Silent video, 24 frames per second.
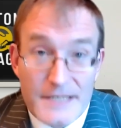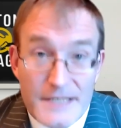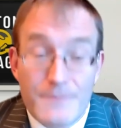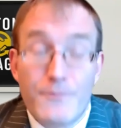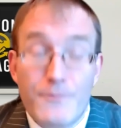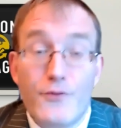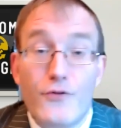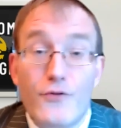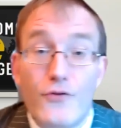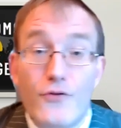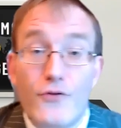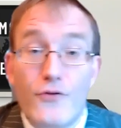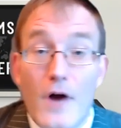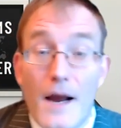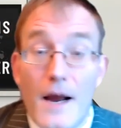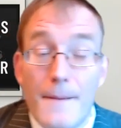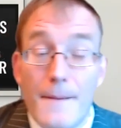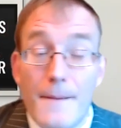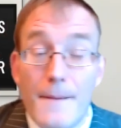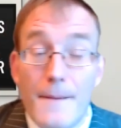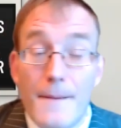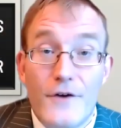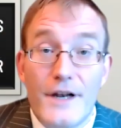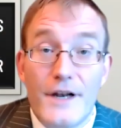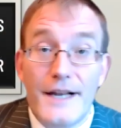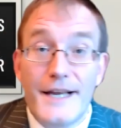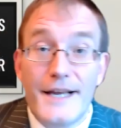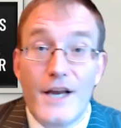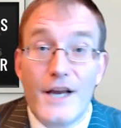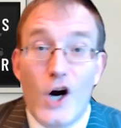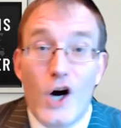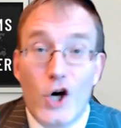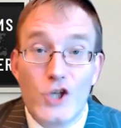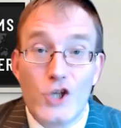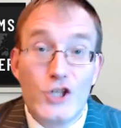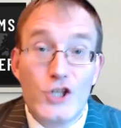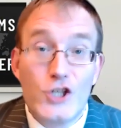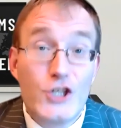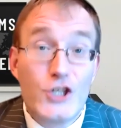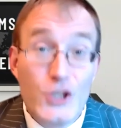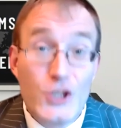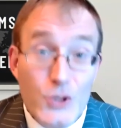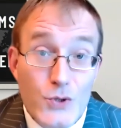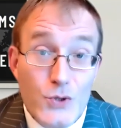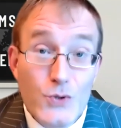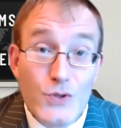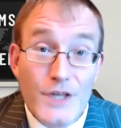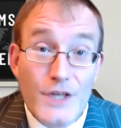is primarily on
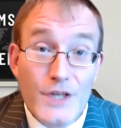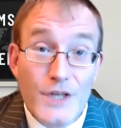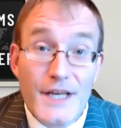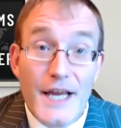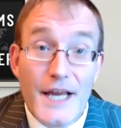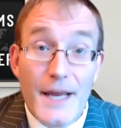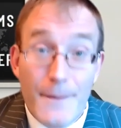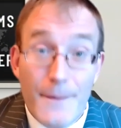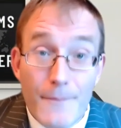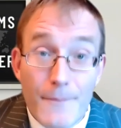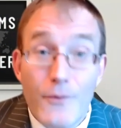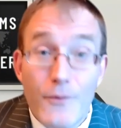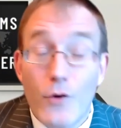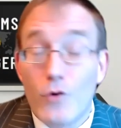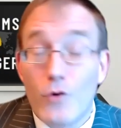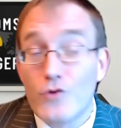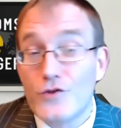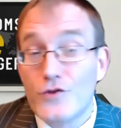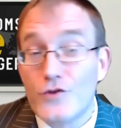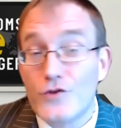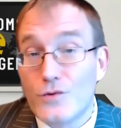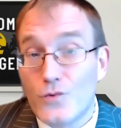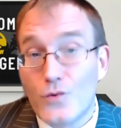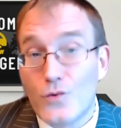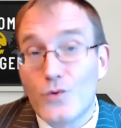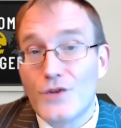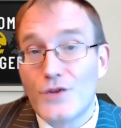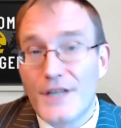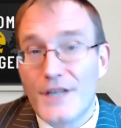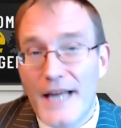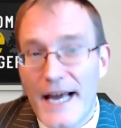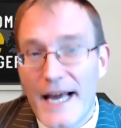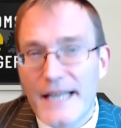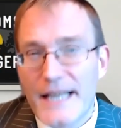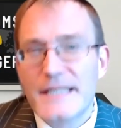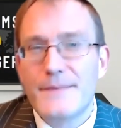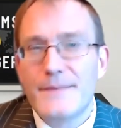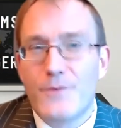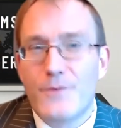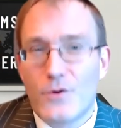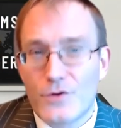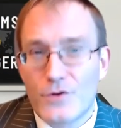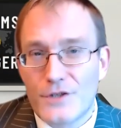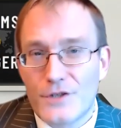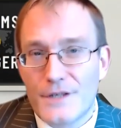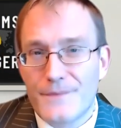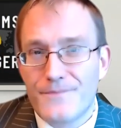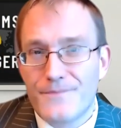you, the importer or the
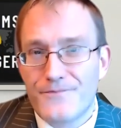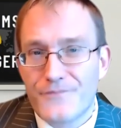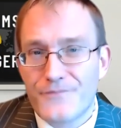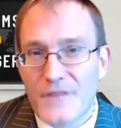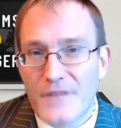exporter.